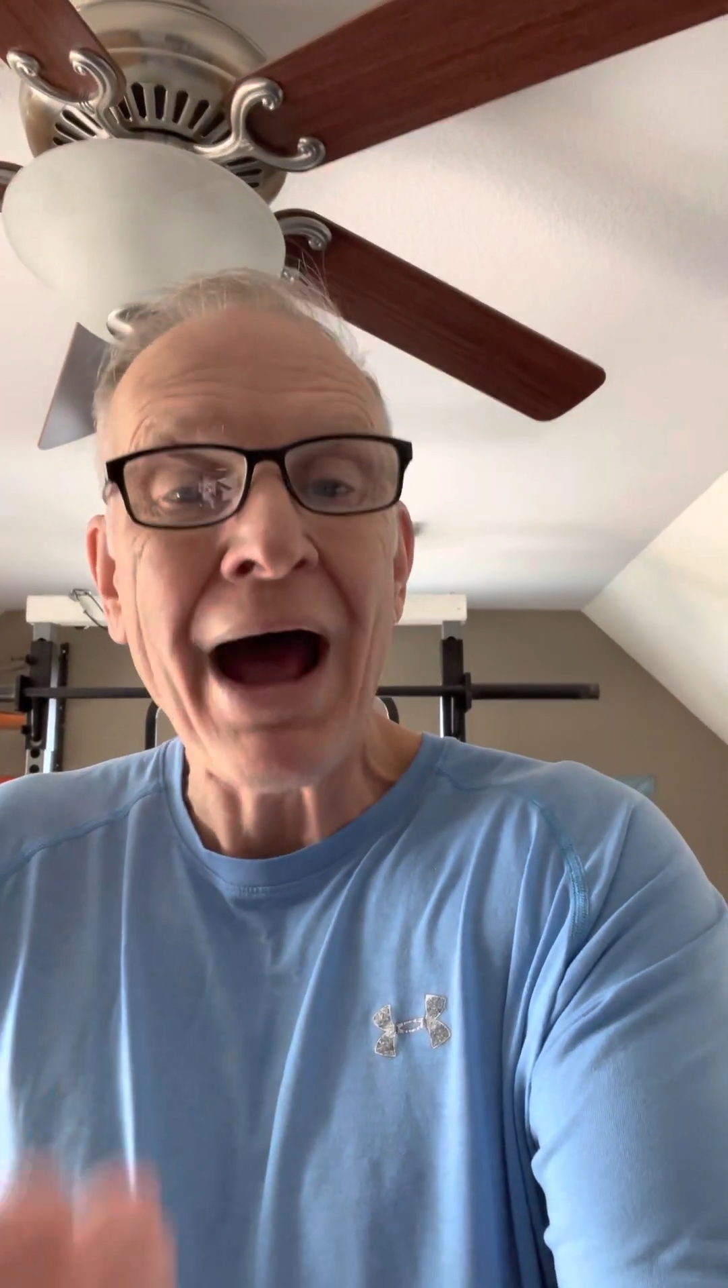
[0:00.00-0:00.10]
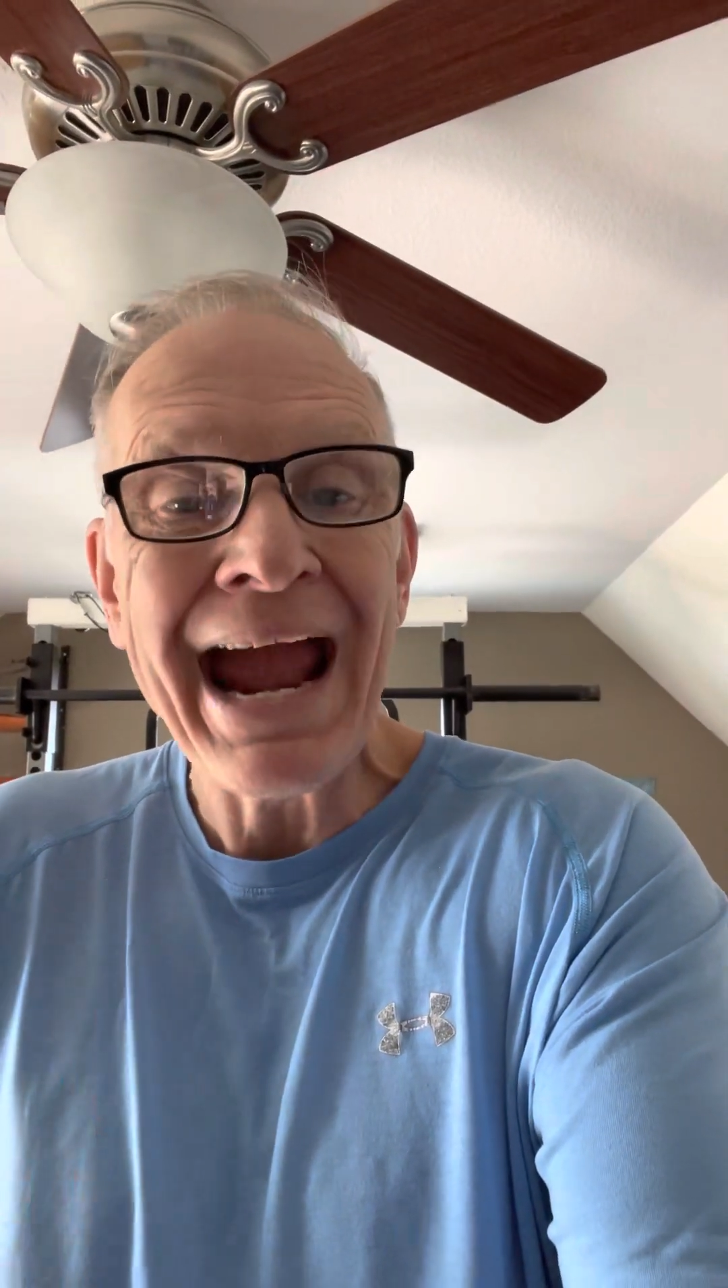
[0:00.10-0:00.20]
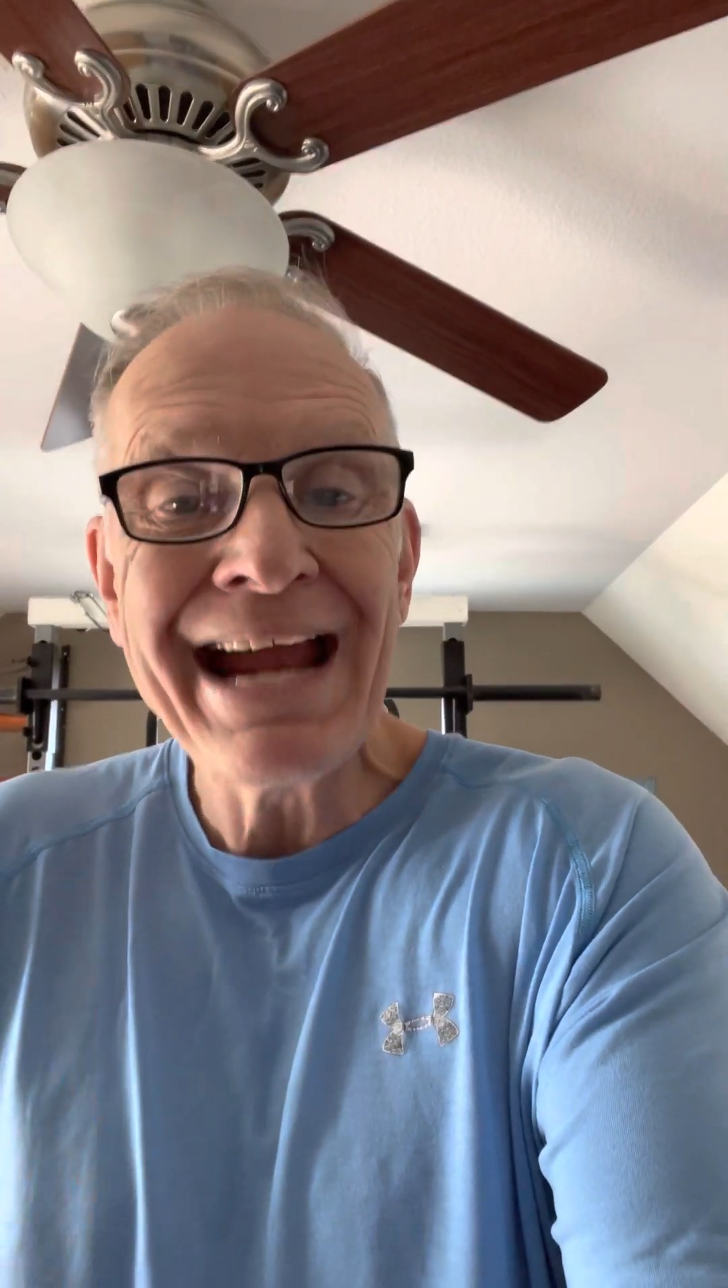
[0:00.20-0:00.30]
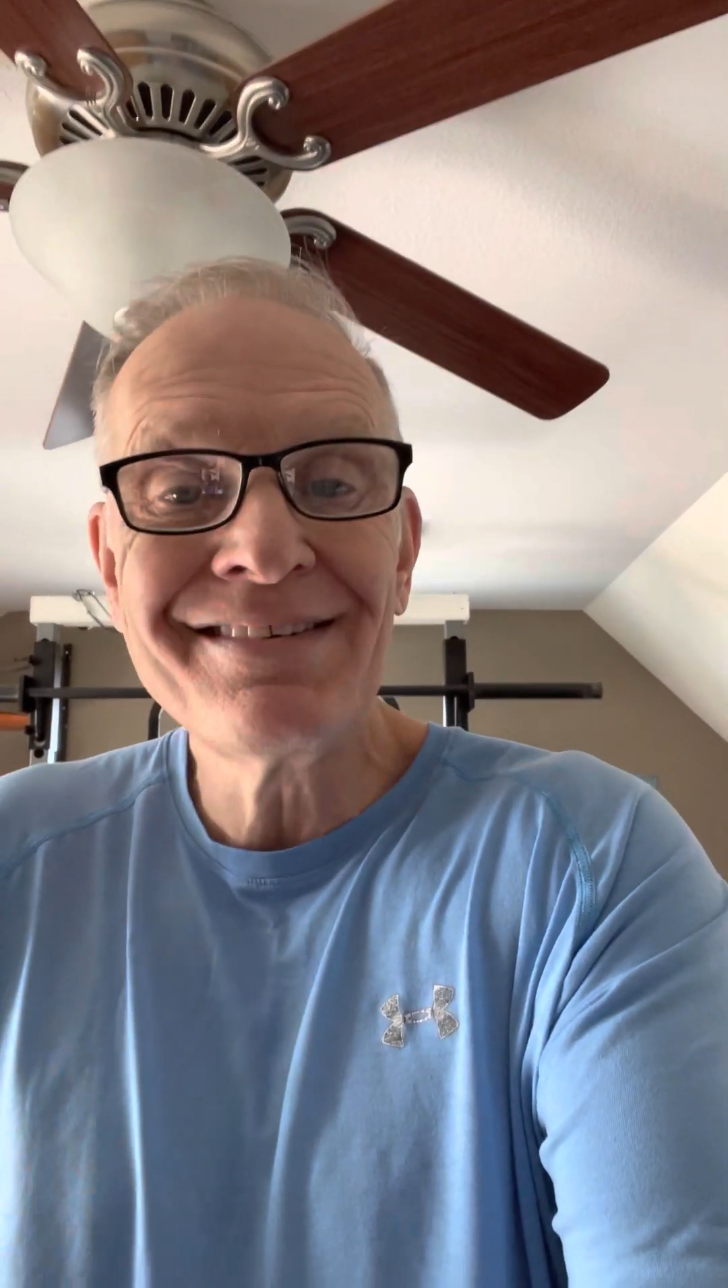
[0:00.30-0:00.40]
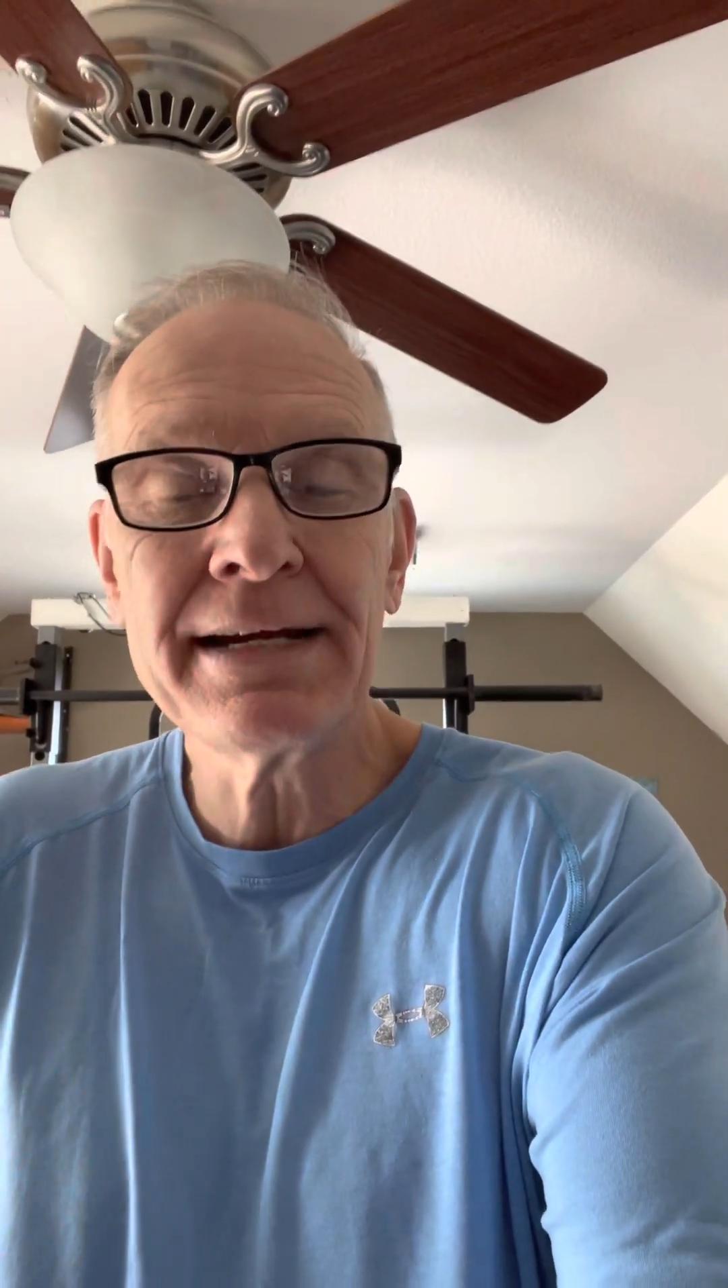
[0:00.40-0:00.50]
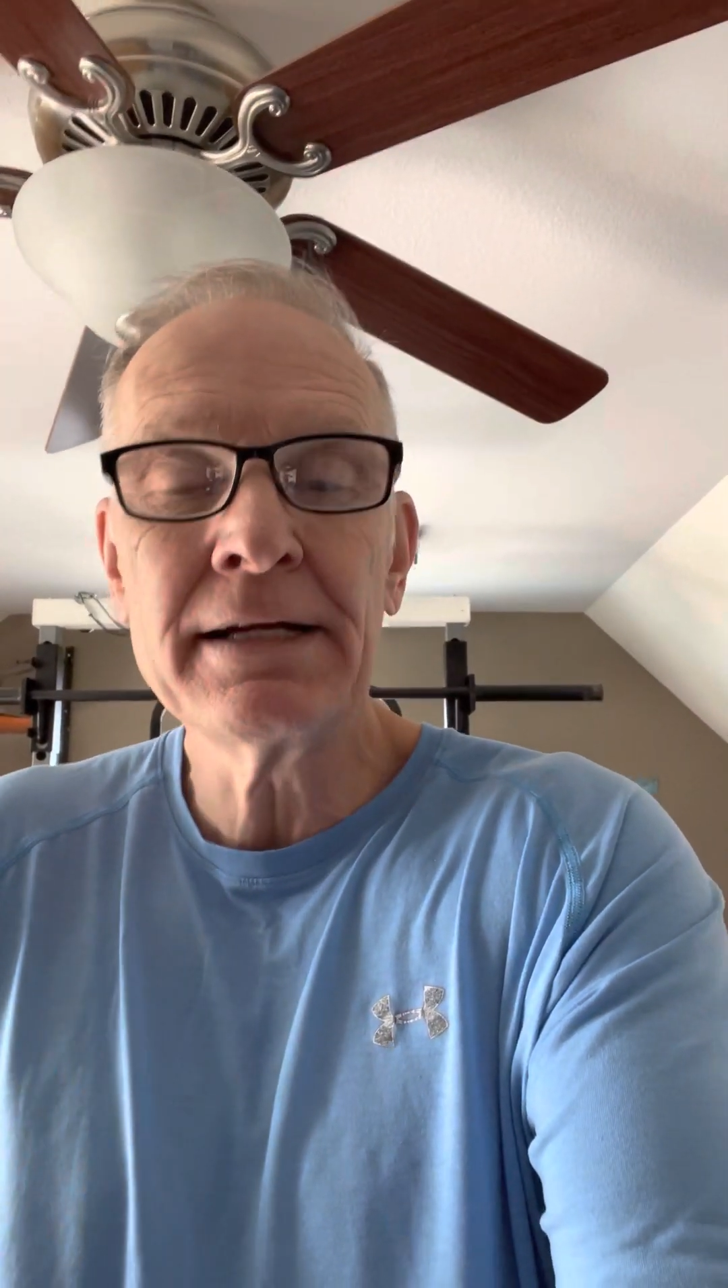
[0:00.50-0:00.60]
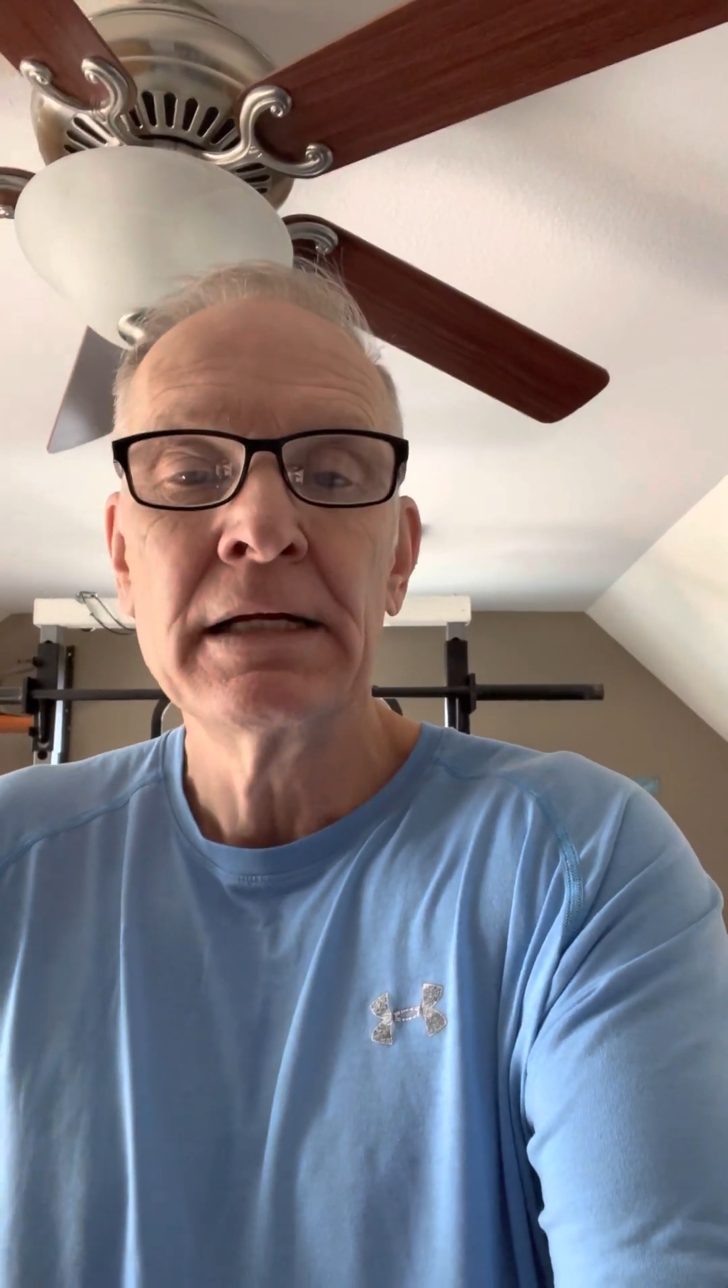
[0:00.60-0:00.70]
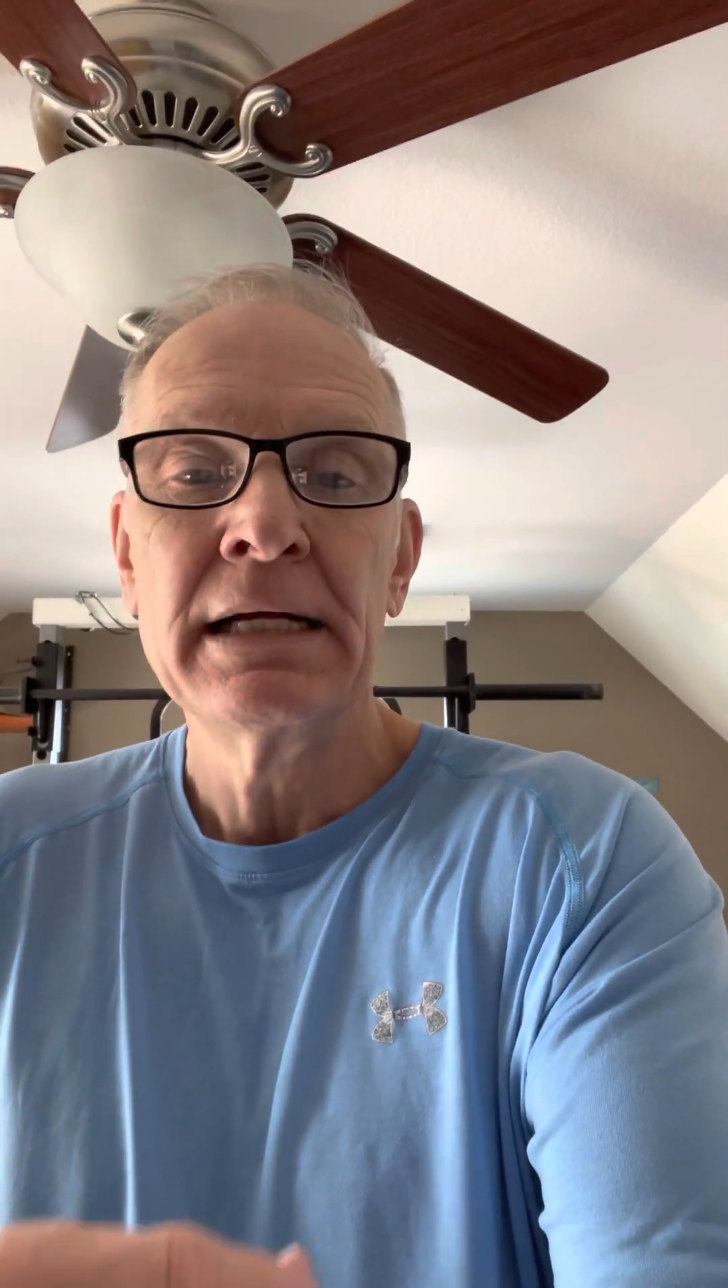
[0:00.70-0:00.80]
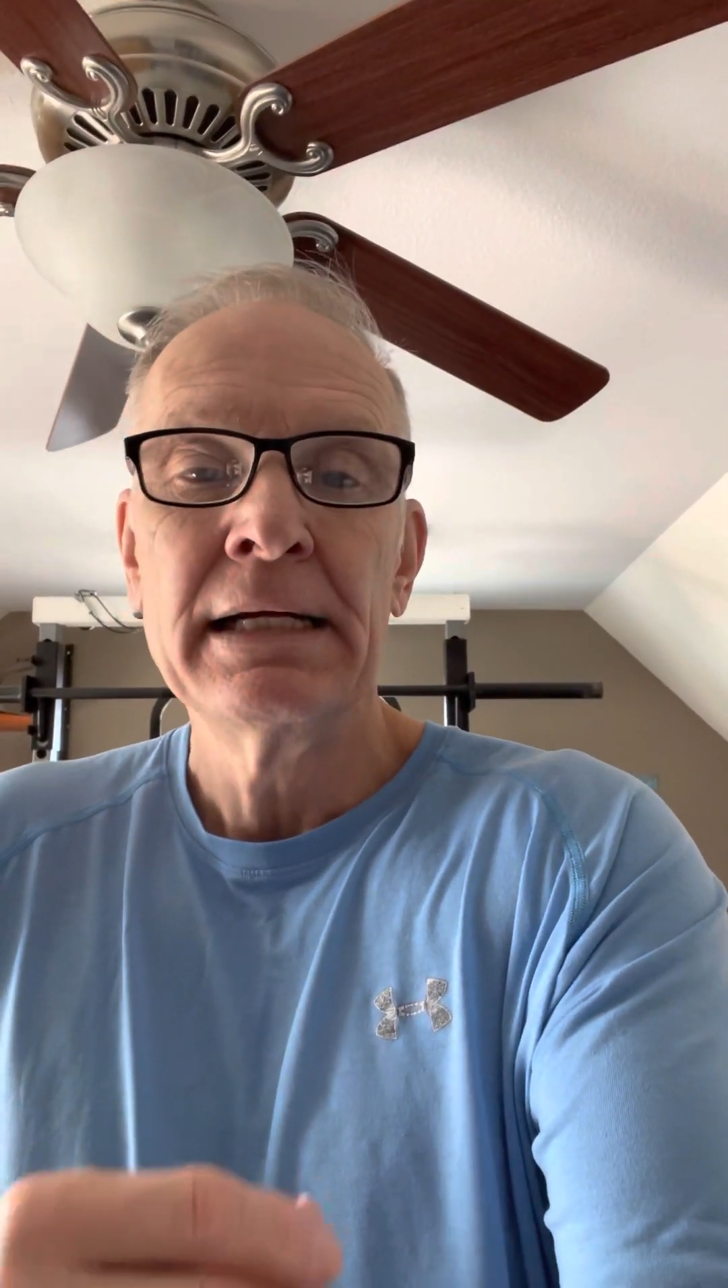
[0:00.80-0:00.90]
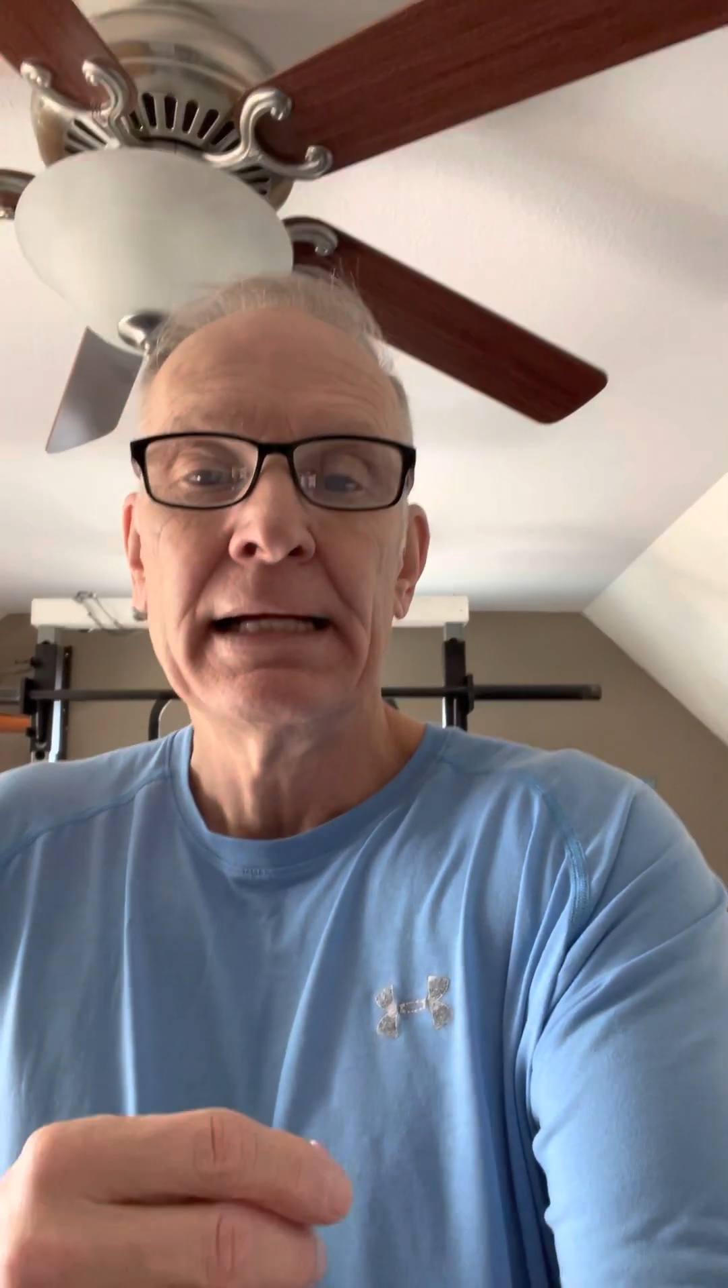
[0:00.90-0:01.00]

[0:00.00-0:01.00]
aging,